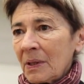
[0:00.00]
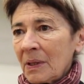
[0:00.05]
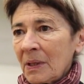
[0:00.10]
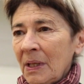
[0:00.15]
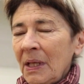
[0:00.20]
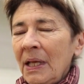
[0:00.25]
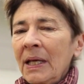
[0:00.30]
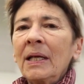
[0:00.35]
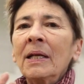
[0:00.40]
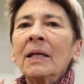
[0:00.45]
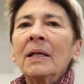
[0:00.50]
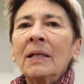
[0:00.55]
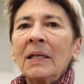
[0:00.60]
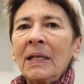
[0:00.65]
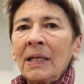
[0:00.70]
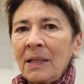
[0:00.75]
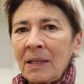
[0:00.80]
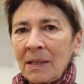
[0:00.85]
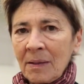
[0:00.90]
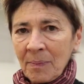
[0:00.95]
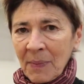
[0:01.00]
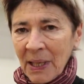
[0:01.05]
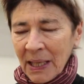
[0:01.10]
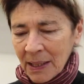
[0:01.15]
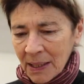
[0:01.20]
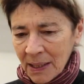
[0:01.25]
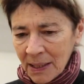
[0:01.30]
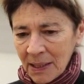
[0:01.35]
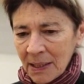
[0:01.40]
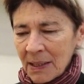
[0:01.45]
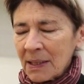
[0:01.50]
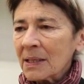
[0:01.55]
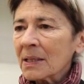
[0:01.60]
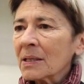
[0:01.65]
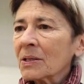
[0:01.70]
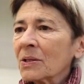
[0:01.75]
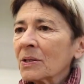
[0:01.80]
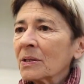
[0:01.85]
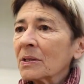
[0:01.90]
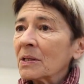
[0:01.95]
They need to make the
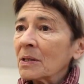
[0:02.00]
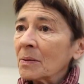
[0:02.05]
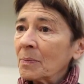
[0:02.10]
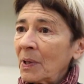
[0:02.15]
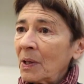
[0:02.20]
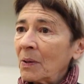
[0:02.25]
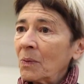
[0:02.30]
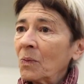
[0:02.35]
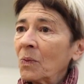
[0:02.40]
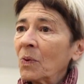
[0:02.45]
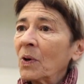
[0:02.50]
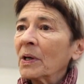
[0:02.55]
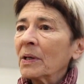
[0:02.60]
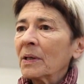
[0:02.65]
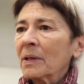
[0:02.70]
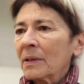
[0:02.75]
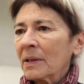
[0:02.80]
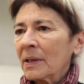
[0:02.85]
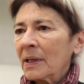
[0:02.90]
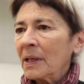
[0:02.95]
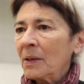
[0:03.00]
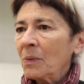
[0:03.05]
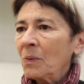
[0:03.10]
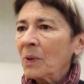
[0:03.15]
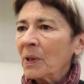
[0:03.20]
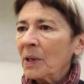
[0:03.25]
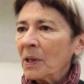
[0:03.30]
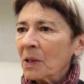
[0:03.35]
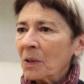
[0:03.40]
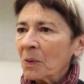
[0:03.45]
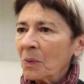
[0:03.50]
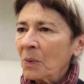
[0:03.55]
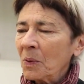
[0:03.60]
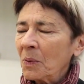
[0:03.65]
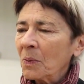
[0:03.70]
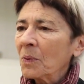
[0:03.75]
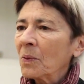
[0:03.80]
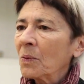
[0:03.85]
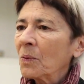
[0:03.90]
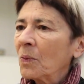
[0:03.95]
decisions about what they will or
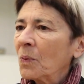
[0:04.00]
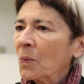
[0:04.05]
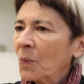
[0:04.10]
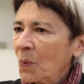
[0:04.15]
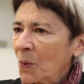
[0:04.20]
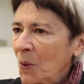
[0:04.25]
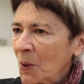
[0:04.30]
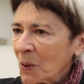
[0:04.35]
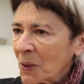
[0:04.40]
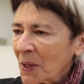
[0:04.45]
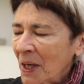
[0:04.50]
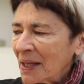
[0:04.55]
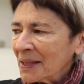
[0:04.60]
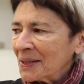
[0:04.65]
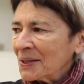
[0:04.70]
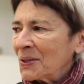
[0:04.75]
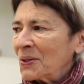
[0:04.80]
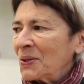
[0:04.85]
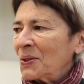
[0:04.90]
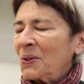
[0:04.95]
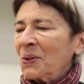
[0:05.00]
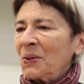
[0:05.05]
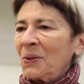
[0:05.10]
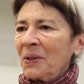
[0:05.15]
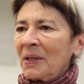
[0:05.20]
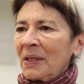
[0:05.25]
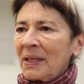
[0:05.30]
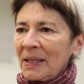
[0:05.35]
will not do